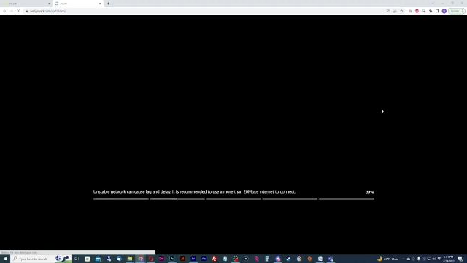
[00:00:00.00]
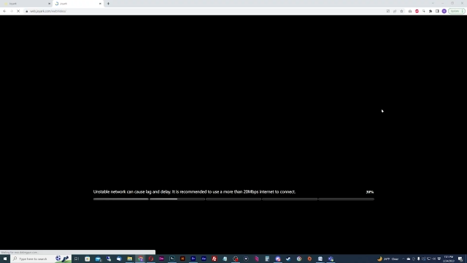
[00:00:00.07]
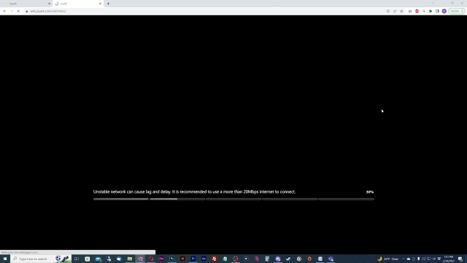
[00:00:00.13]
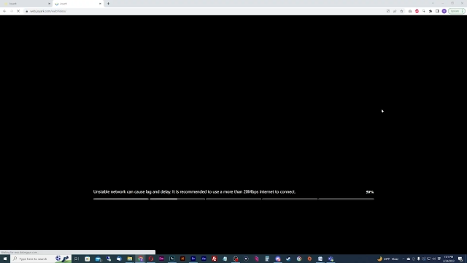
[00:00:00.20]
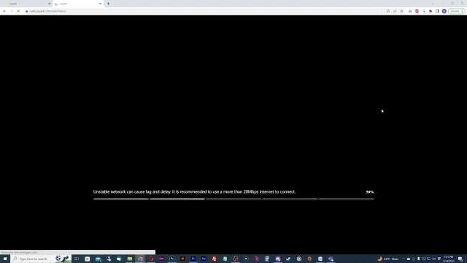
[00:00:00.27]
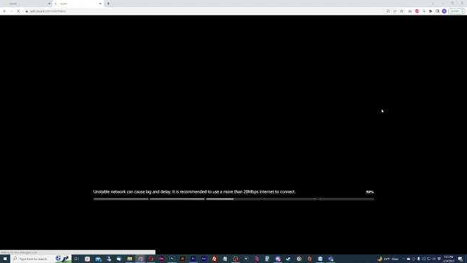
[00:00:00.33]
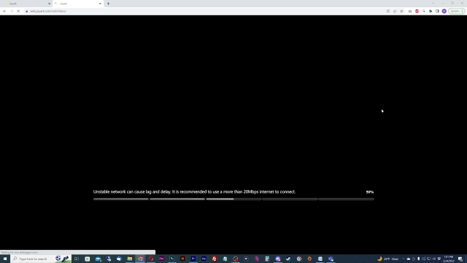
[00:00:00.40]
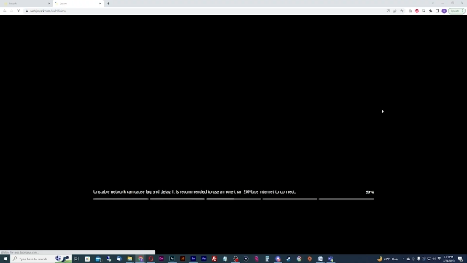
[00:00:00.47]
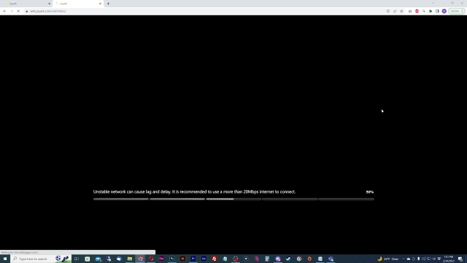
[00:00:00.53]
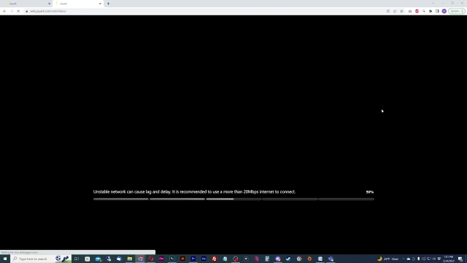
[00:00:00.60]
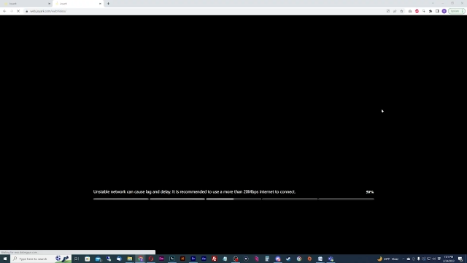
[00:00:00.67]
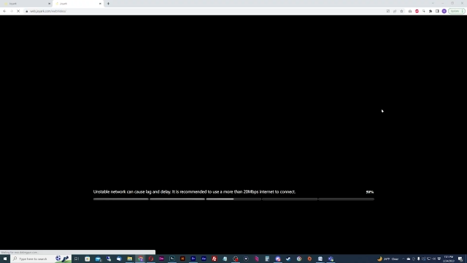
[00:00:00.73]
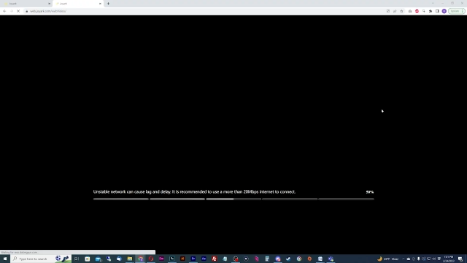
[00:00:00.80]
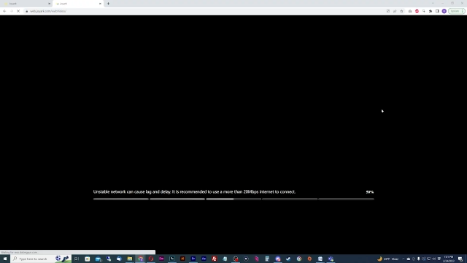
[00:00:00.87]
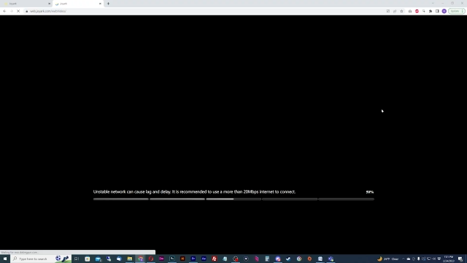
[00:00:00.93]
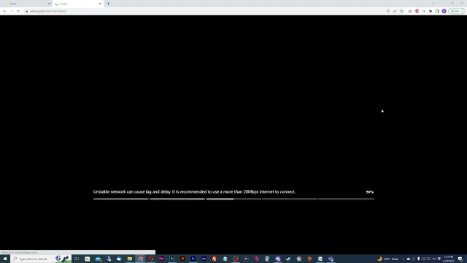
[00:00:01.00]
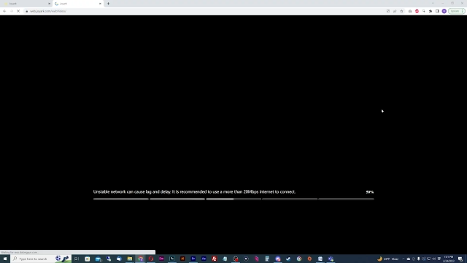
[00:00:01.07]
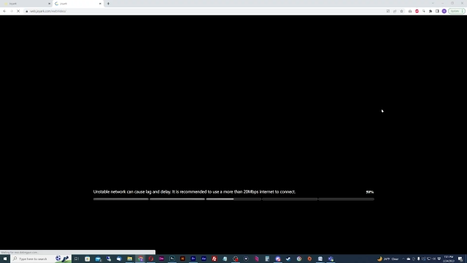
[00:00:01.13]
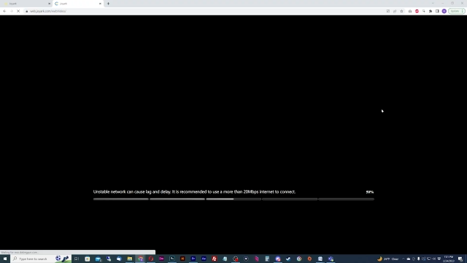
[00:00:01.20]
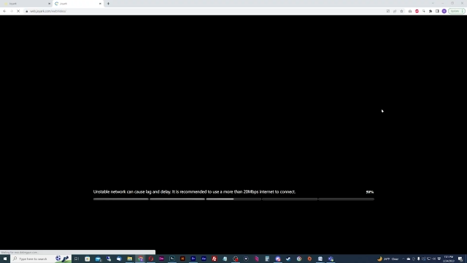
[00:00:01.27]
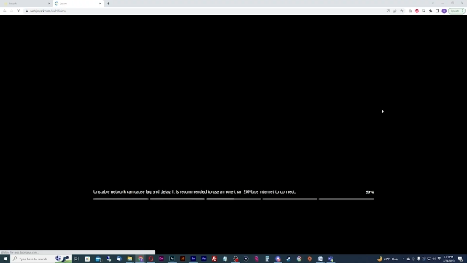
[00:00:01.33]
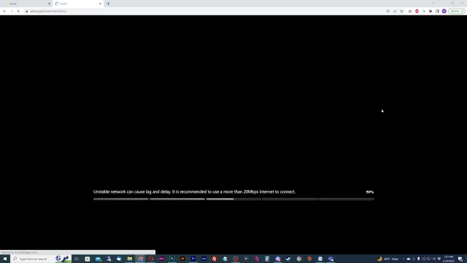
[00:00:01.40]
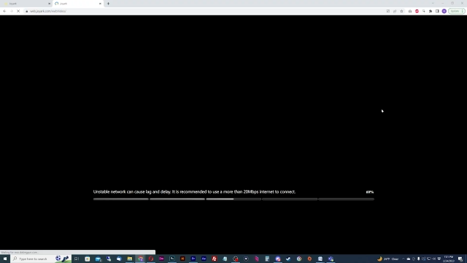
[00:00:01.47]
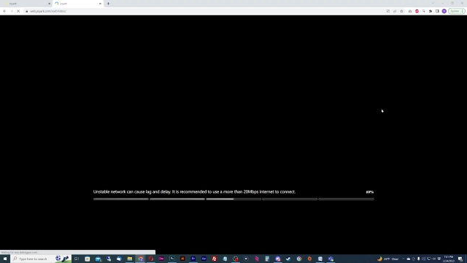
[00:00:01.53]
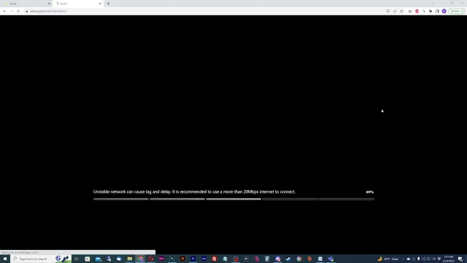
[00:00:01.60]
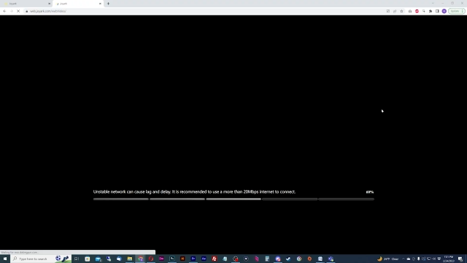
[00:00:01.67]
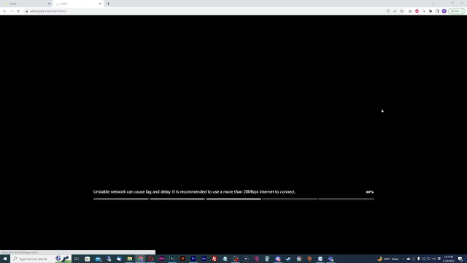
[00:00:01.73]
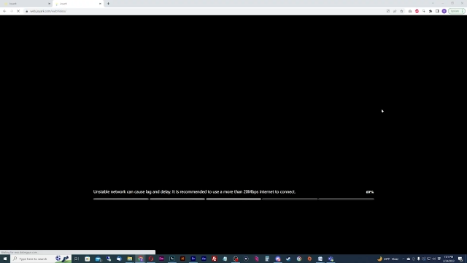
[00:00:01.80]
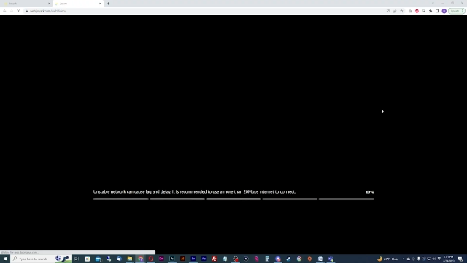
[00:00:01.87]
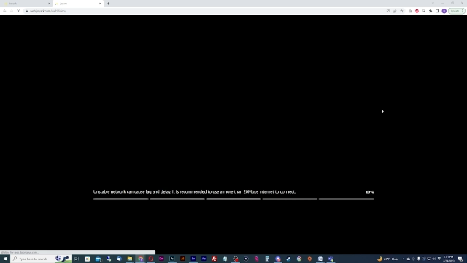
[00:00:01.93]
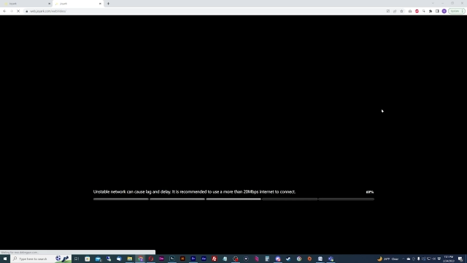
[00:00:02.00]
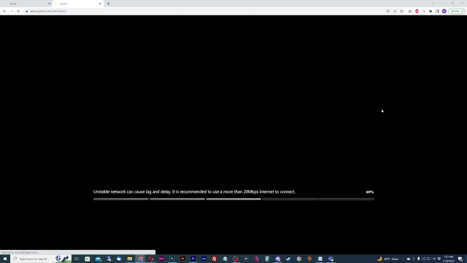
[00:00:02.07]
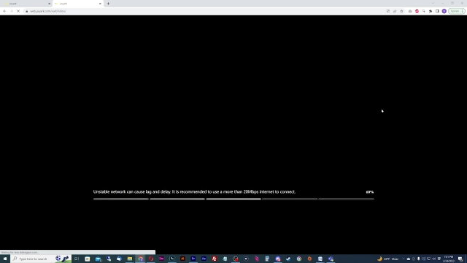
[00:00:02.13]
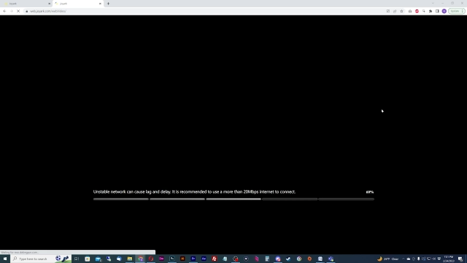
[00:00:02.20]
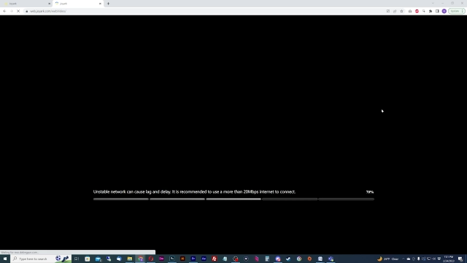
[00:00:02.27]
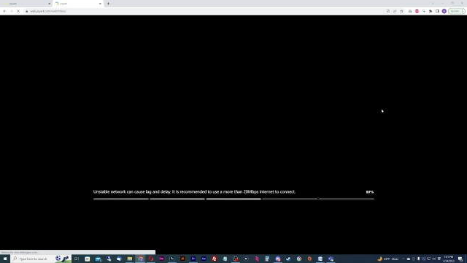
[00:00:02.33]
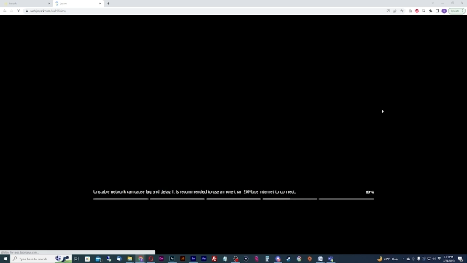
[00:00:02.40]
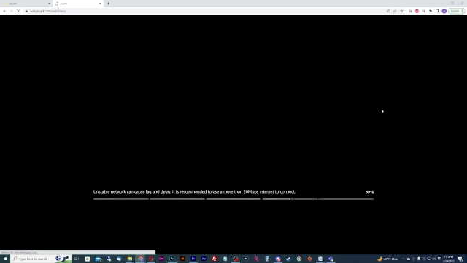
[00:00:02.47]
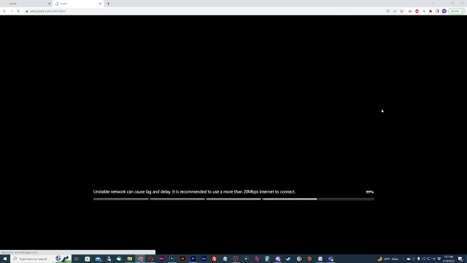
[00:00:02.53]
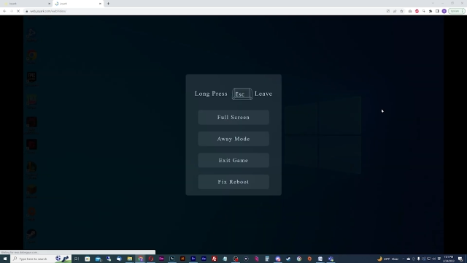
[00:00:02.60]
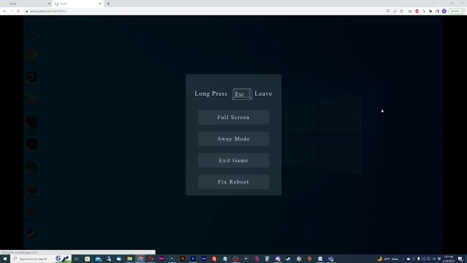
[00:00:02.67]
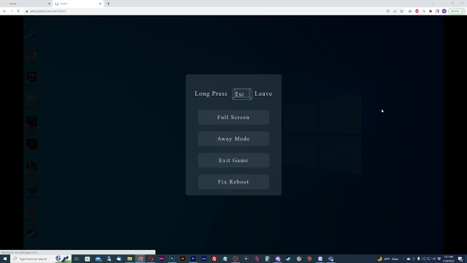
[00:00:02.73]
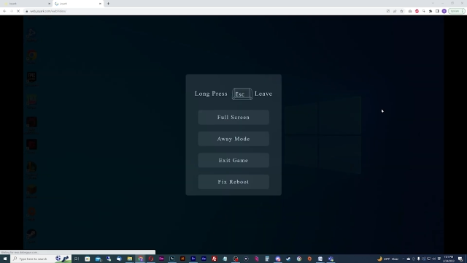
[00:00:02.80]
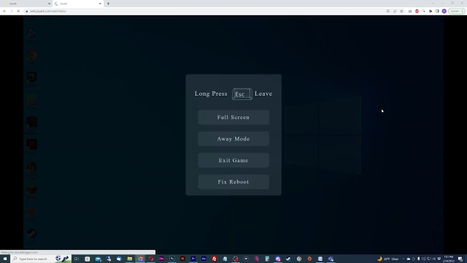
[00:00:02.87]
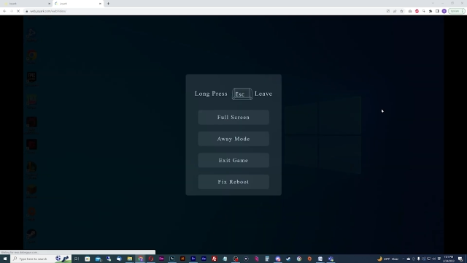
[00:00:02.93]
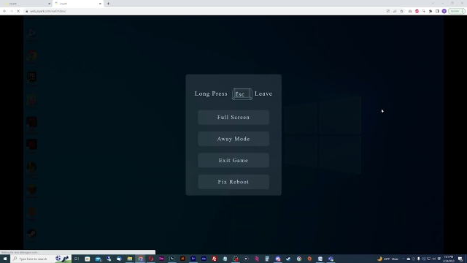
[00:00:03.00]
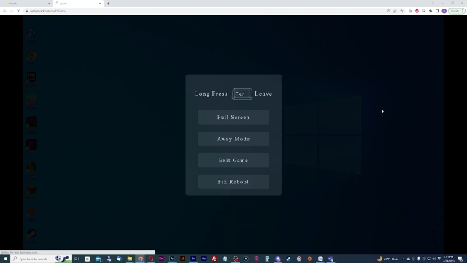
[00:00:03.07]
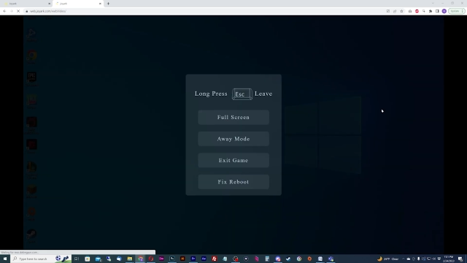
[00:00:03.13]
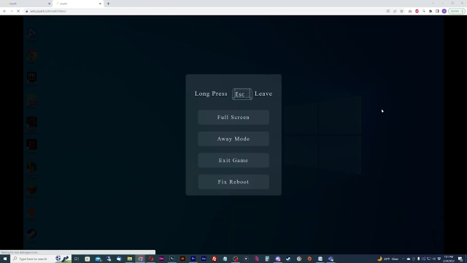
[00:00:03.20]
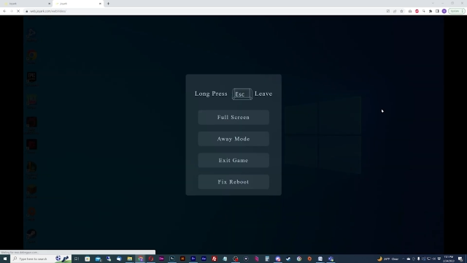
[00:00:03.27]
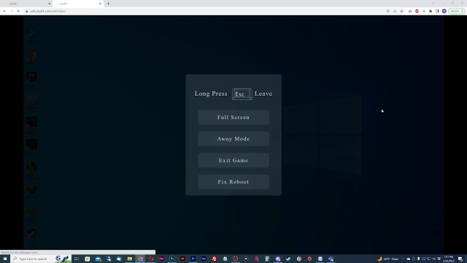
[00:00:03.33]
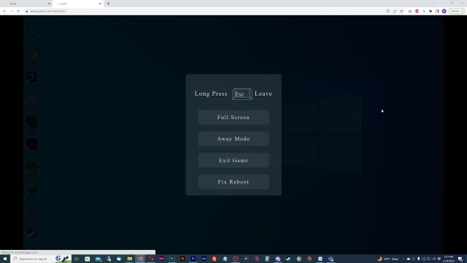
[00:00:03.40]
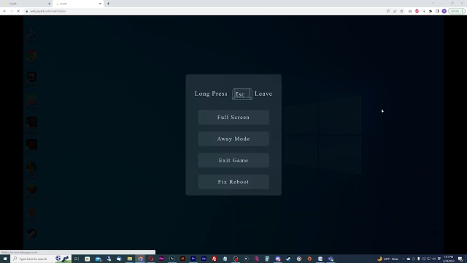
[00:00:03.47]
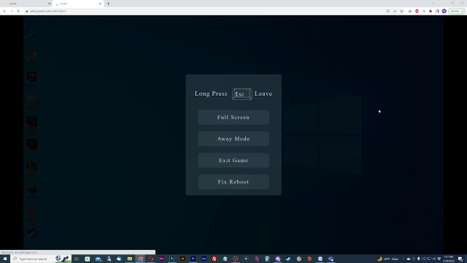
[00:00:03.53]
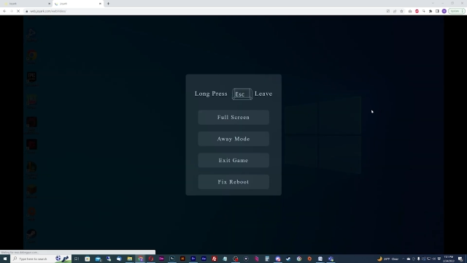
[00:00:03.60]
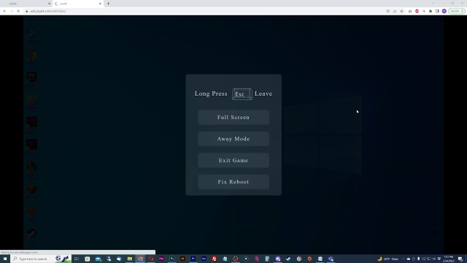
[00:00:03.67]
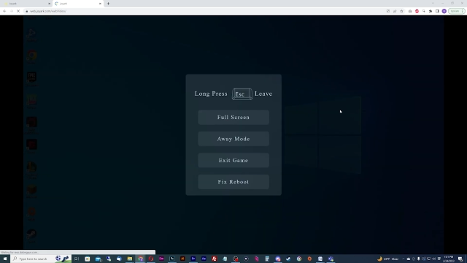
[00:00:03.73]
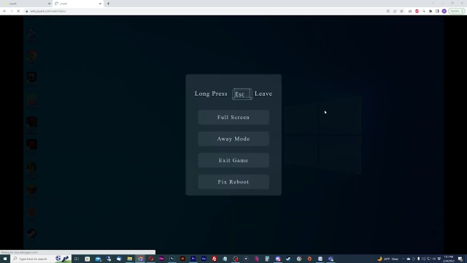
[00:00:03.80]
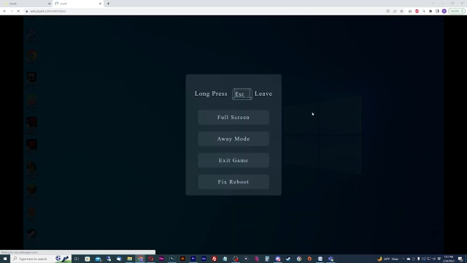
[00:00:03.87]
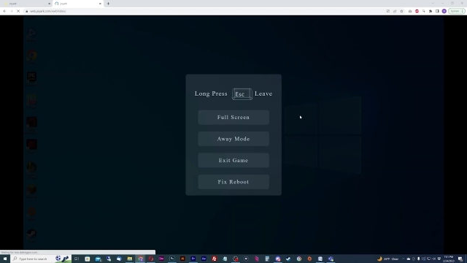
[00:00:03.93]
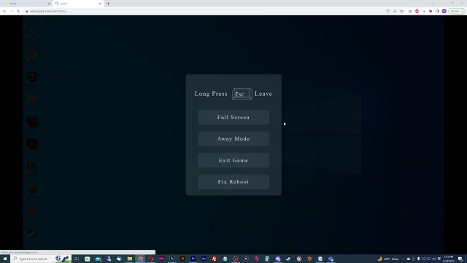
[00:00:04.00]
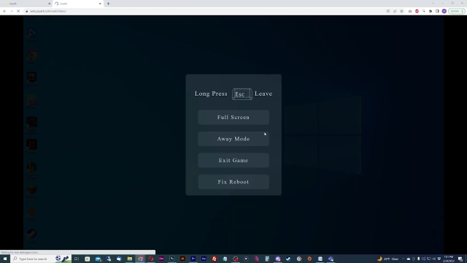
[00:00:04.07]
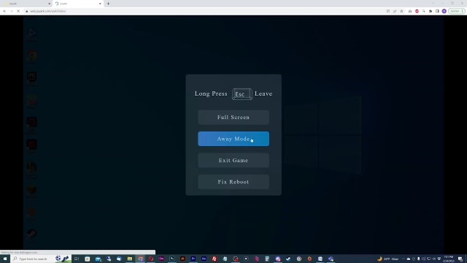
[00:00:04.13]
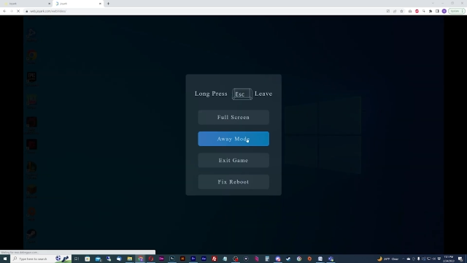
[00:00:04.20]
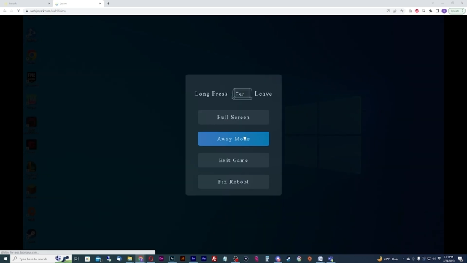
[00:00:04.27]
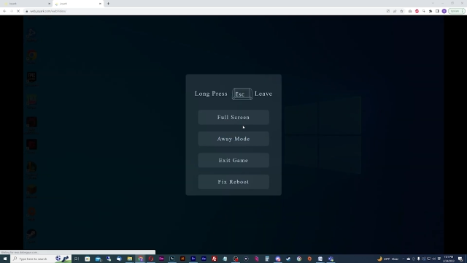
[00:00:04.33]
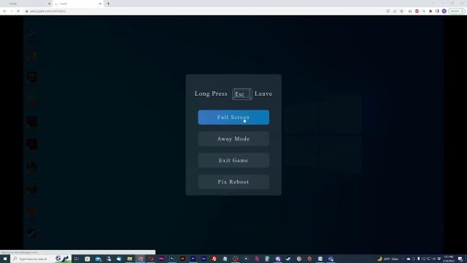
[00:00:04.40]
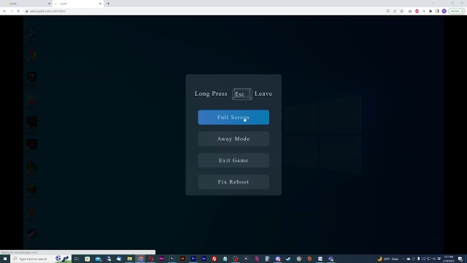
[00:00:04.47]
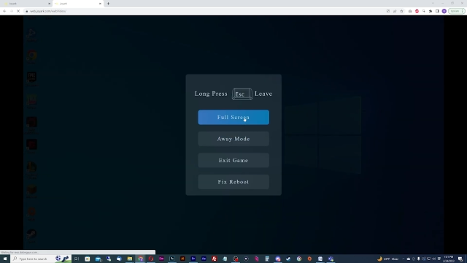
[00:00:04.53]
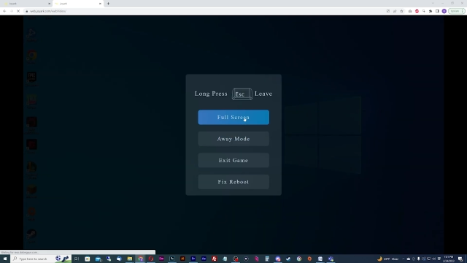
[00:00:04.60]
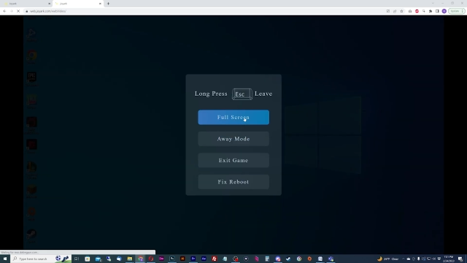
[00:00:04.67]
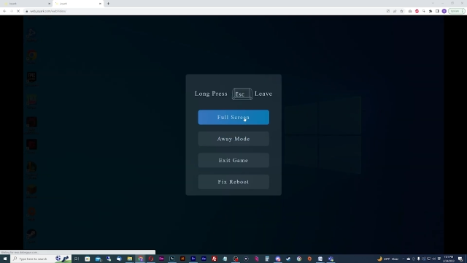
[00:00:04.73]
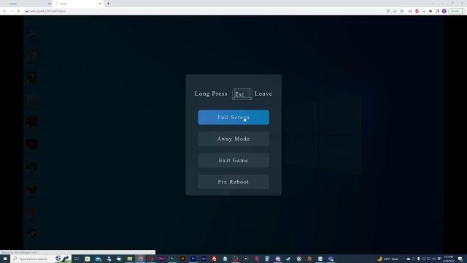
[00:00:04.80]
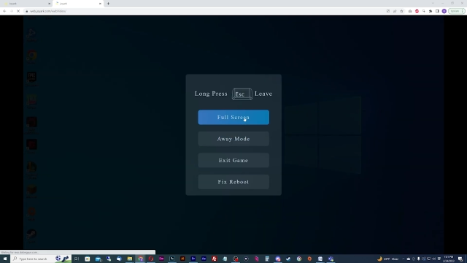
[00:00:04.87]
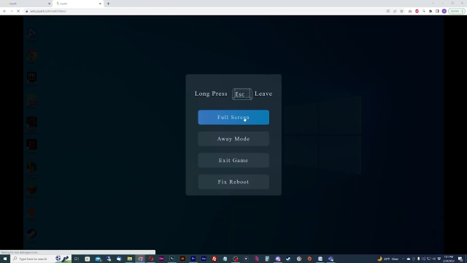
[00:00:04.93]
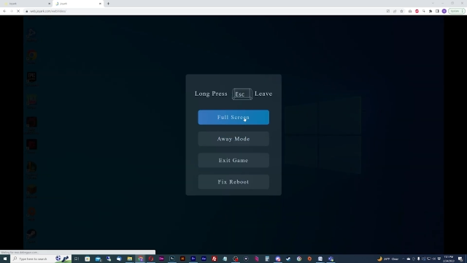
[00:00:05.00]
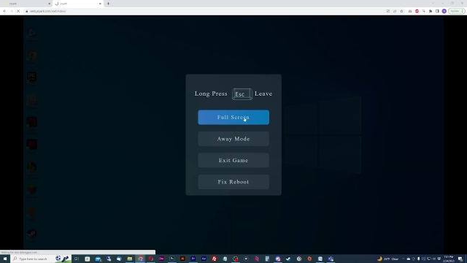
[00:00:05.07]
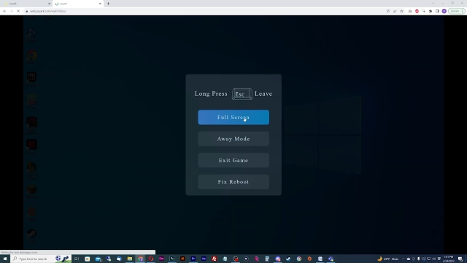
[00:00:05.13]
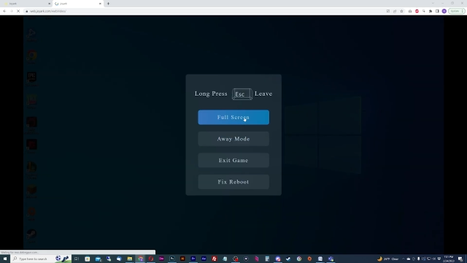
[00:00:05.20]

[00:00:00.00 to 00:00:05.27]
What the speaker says: No face is visible, so there are no lips to read.